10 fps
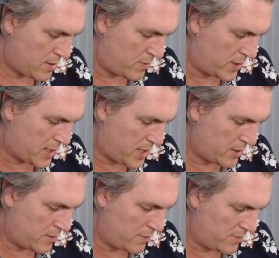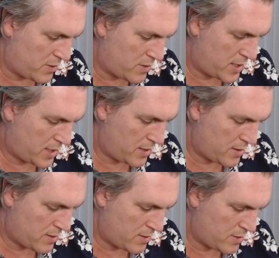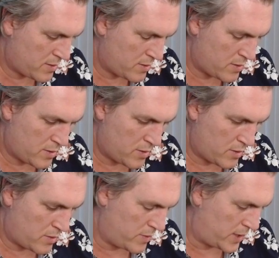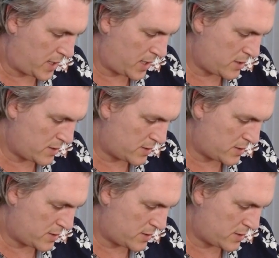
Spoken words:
We can't use Fury. We can use